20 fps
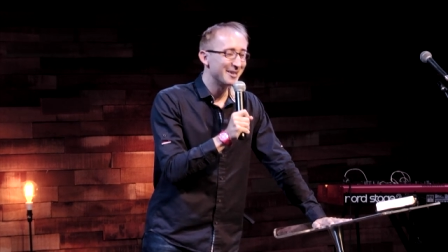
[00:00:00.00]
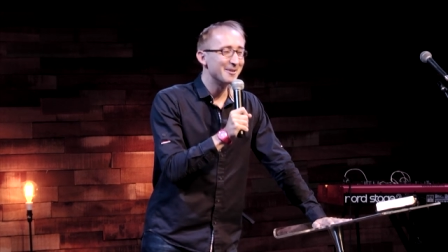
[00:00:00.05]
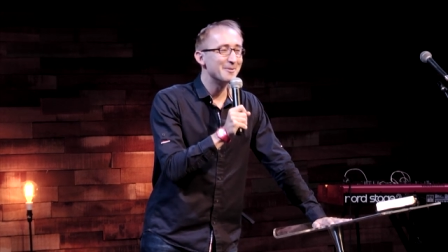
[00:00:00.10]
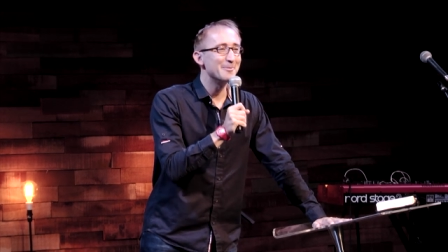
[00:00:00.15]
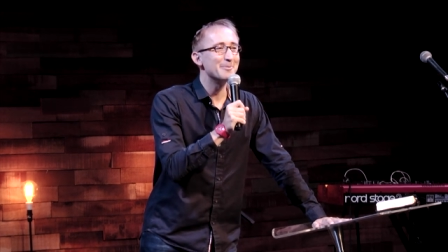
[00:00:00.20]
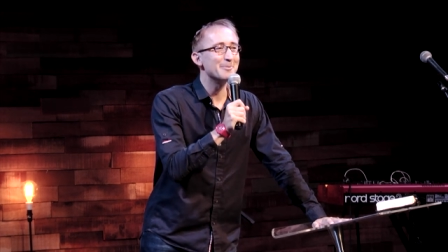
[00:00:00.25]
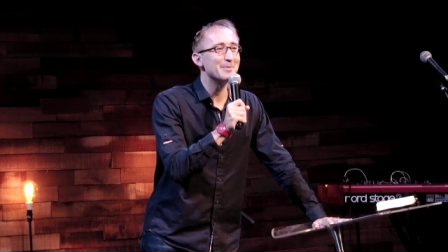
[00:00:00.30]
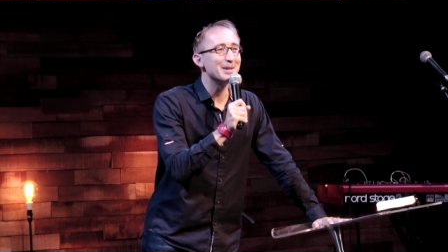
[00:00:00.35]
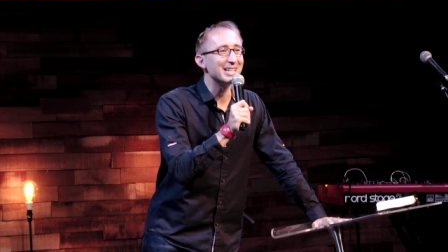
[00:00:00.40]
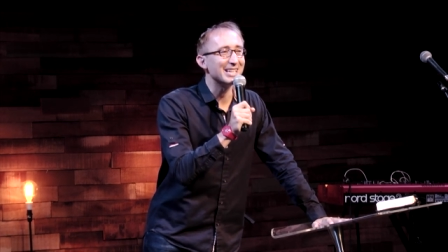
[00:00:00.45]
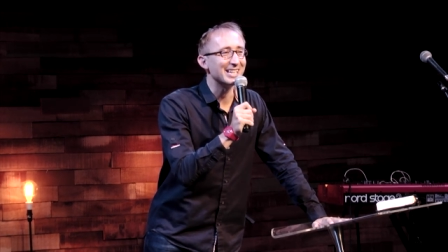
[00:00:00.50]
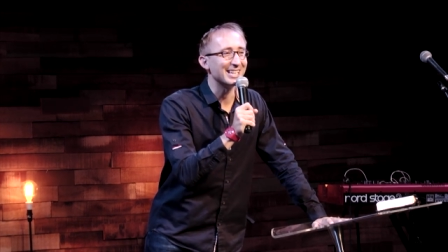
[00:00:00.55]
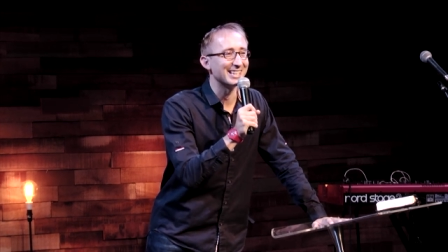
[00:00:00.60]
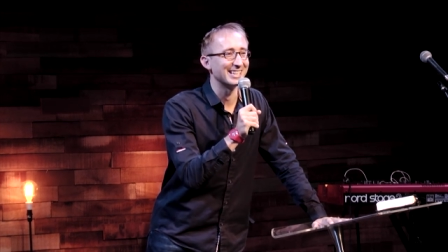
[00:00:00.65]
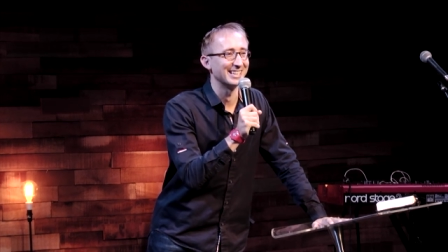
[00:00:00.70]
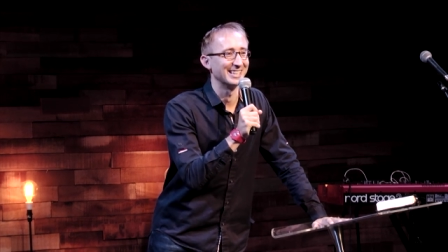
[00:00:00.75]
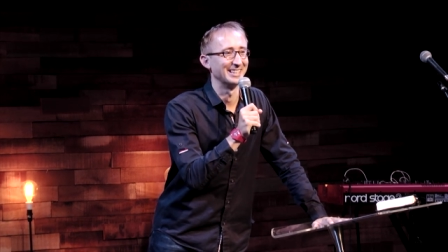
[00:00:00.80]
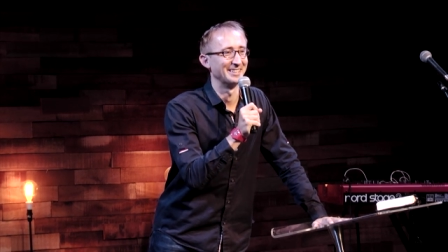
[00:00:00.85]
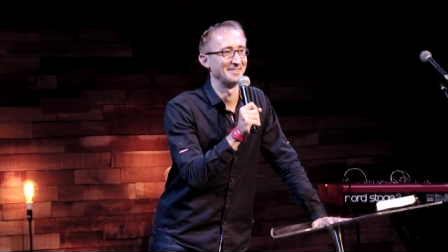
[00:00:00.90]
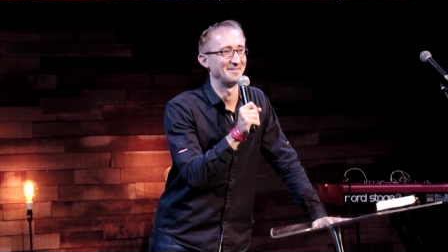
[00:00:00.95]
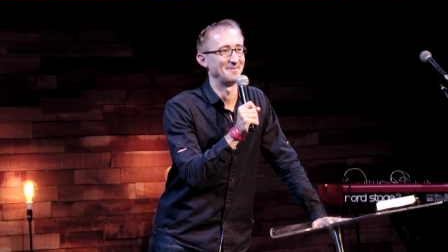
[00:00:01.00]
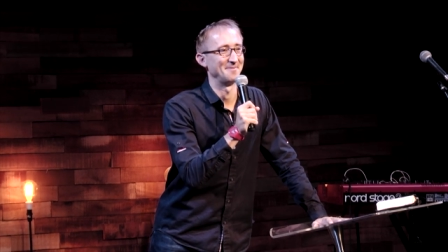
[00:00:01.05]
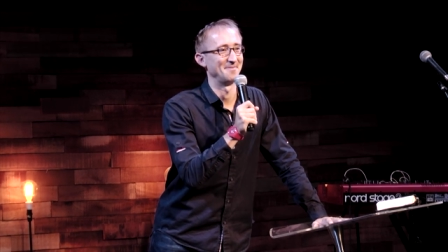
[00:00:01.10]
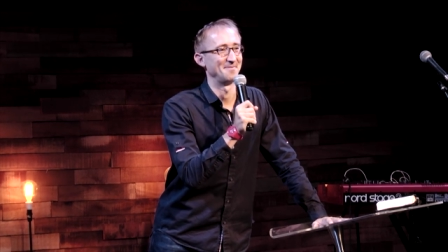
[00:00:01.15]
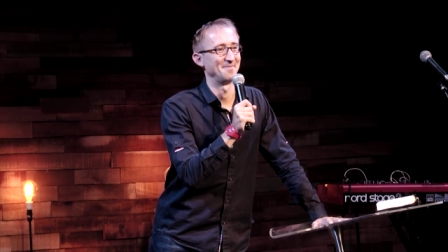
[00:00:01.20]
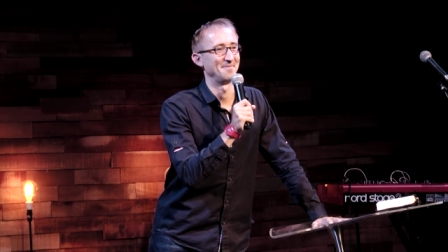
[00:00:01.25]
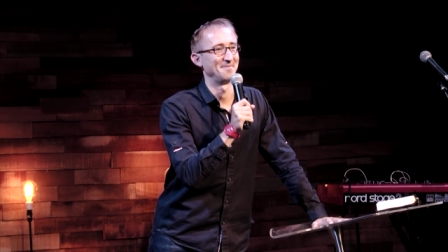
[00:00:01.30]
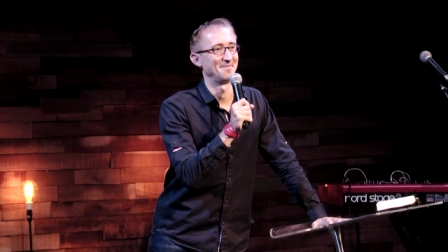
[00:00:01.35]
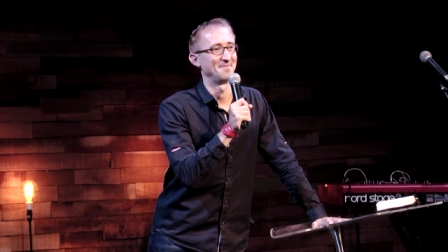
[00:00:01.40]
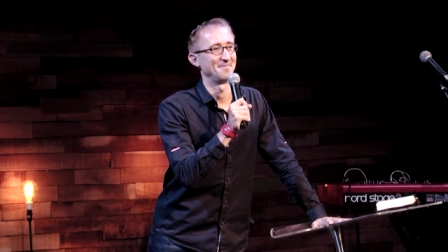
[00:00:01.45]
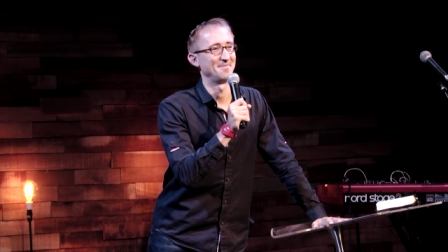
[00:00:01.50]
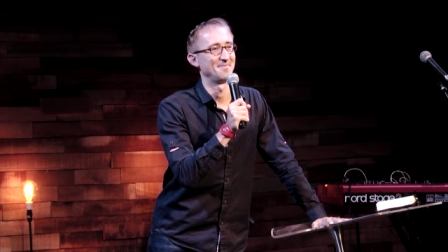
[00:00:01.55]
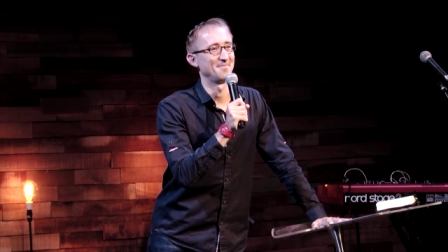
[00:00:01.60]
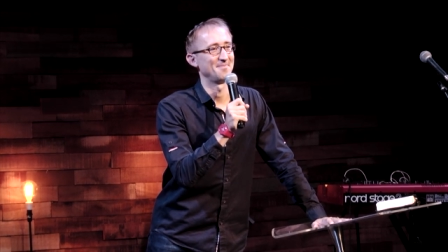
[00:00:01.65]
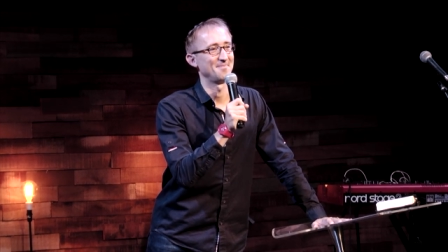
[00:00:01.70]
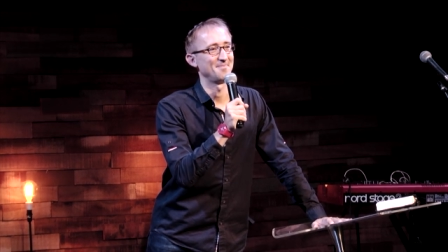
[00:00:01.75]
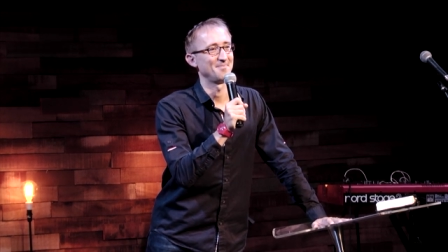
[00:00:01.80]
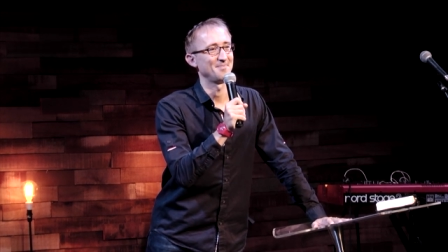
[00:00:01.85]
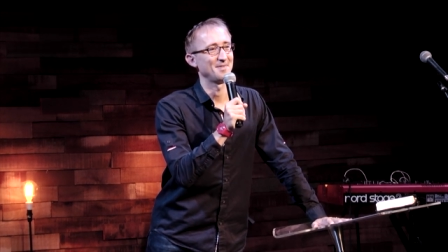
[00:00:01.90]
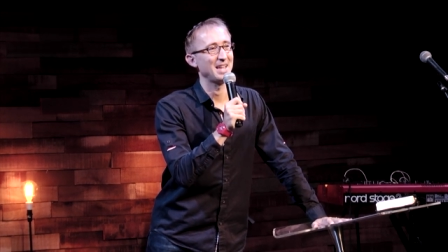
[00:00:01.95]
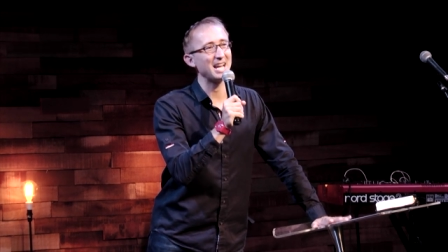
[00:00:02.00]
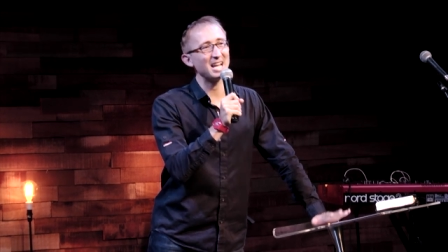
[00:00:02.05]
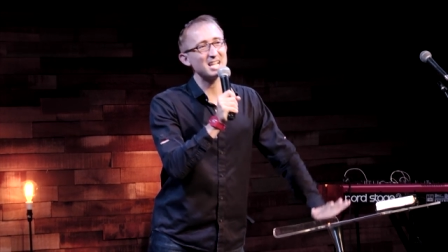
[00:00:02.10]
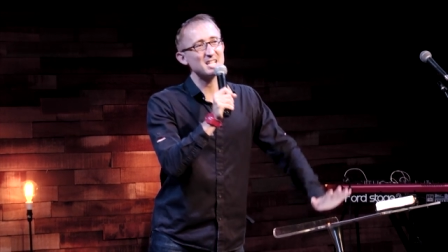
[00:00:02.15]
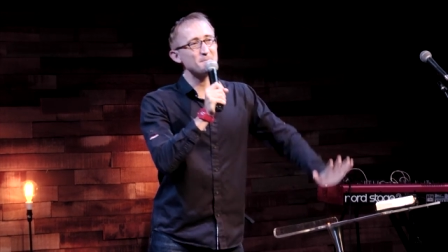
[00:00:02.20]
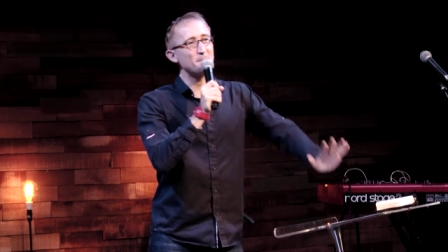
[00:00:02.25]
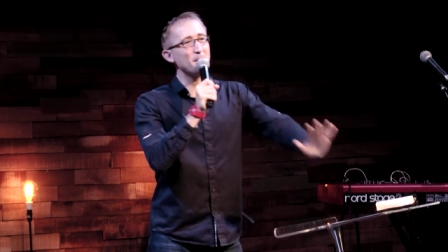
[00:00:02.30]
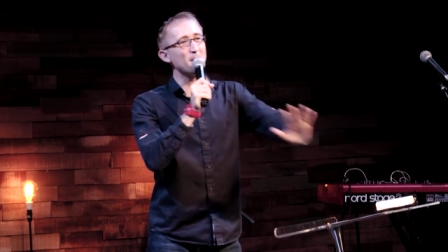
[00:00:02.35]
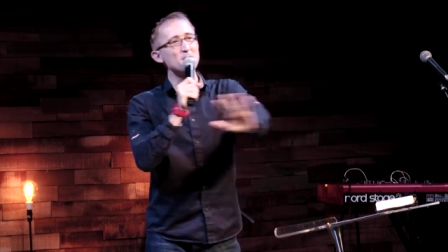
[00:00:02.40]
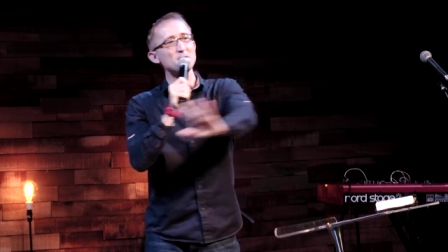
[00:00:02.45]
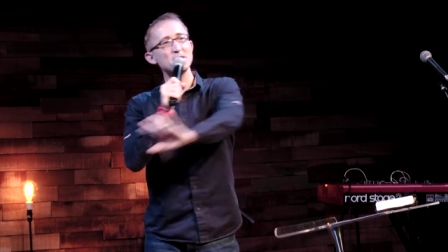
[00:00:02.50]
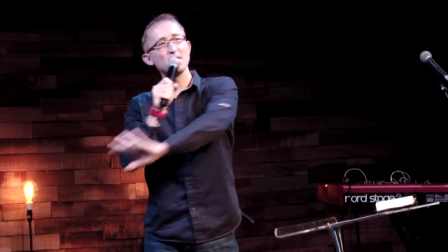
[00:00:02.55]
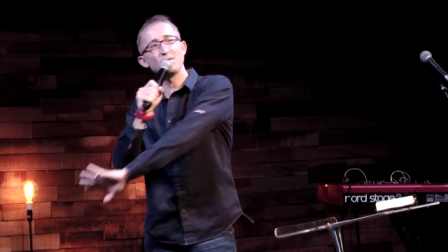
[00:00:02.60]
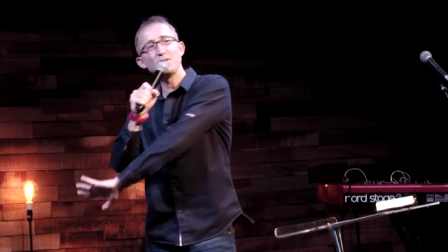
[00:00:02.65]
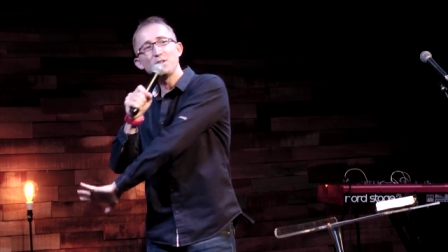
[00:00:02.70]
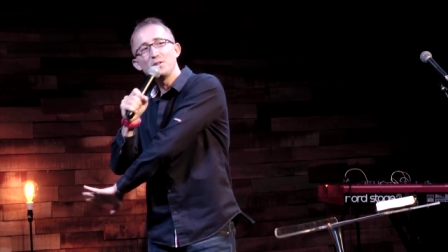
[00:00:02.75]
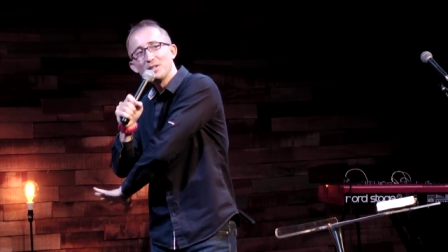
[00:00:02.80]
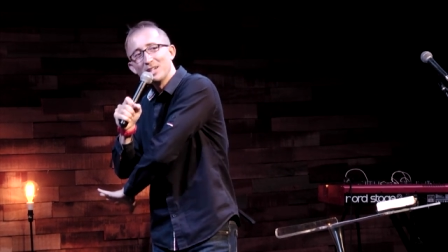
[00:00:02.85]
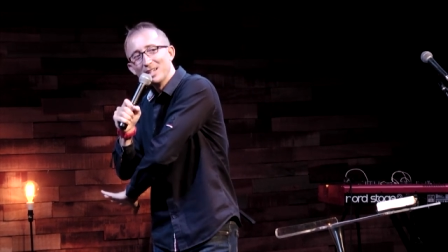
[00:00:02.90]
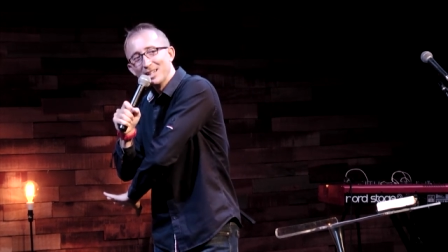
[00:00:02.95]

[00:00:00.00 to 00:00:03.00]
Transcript: me? And I suppose if you